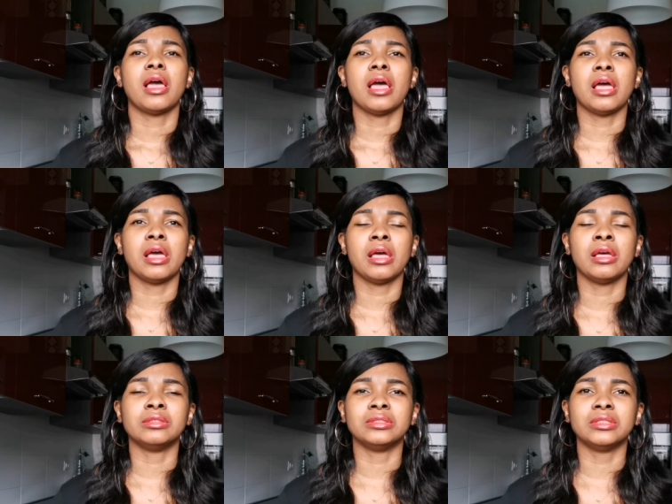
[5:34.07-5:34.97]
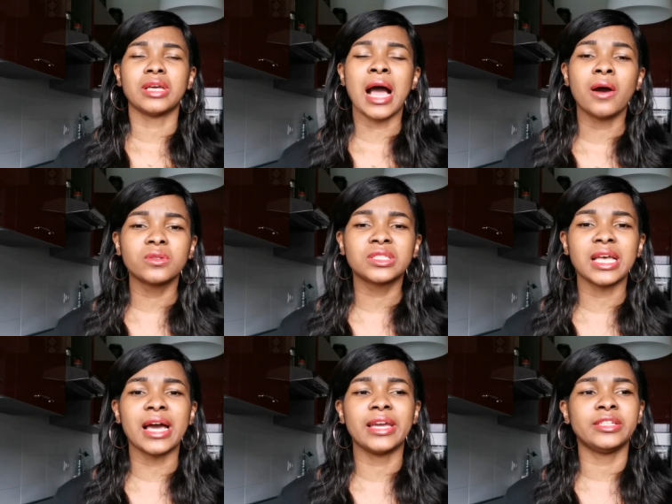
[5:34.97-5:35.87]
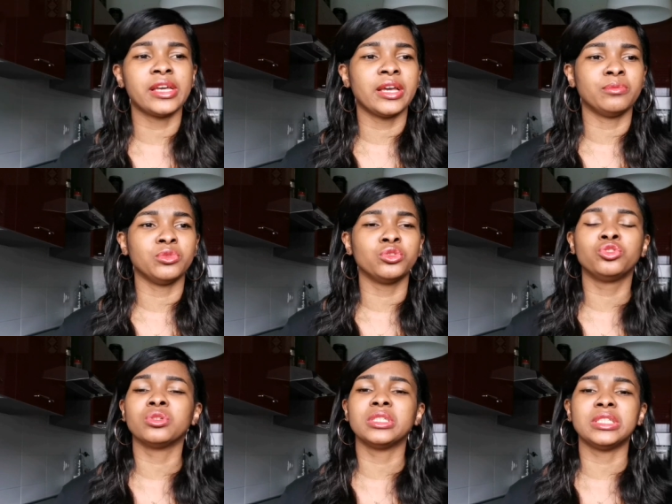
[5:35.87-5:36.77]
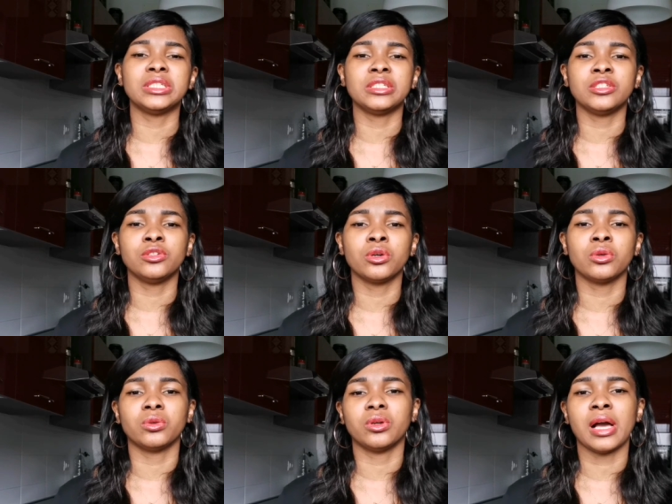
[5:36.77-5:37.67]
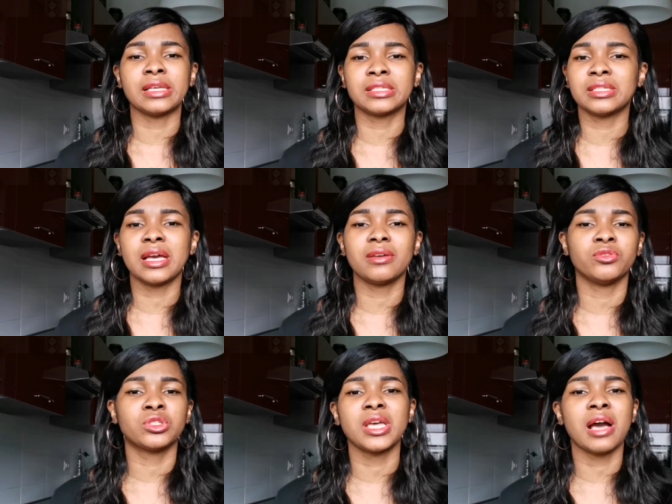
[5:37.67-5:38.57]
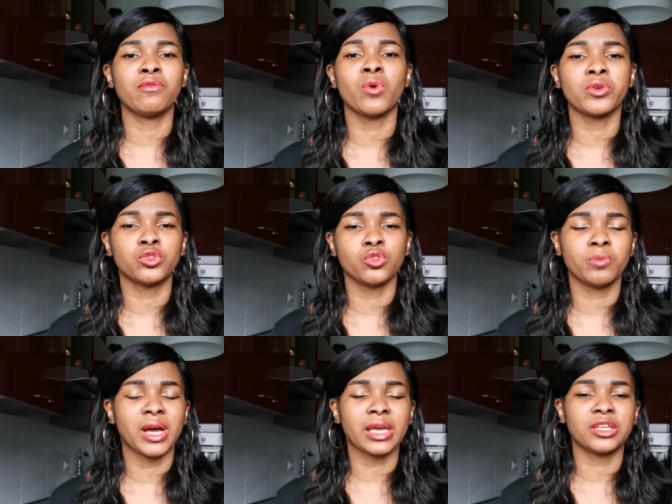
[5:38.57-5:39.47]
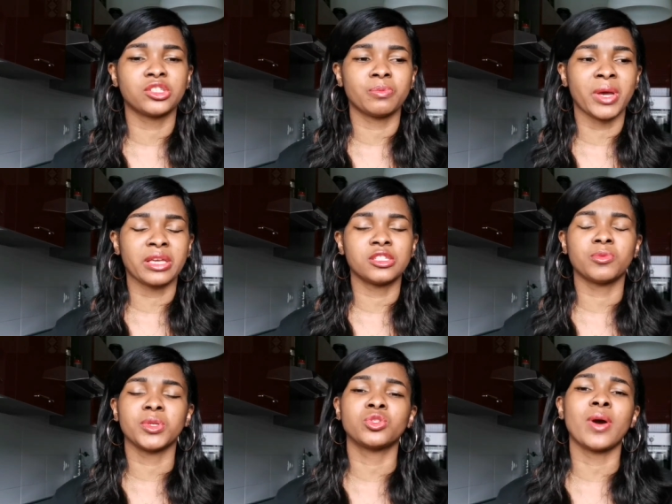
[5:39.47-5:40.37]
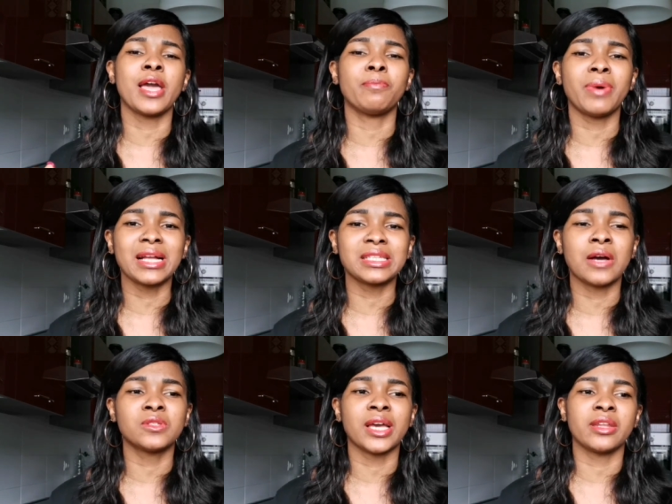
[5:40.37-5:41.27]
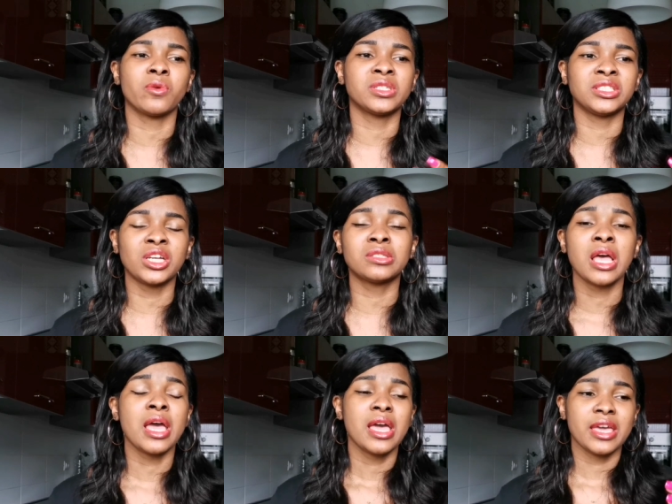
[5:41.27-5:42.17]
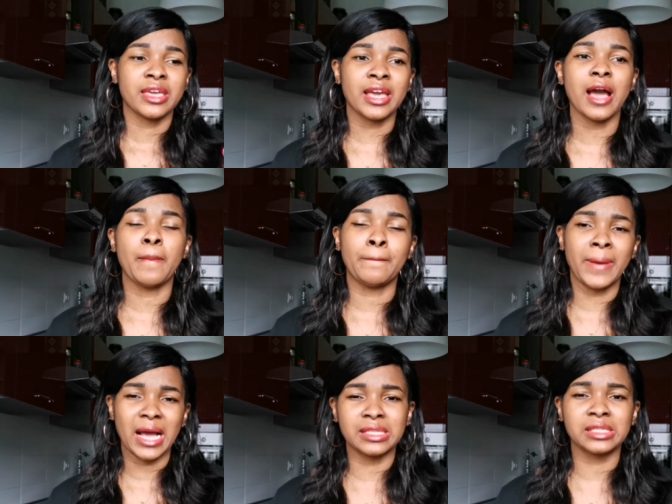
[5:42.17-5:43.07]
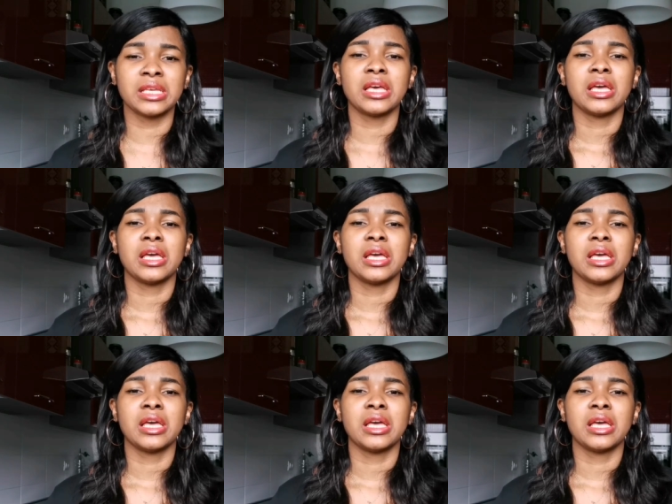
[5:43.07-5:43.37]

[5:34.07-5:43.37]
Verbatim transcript: And outside um, usually you know i still you still have one or two package parking space so i parked outside there was just a car parked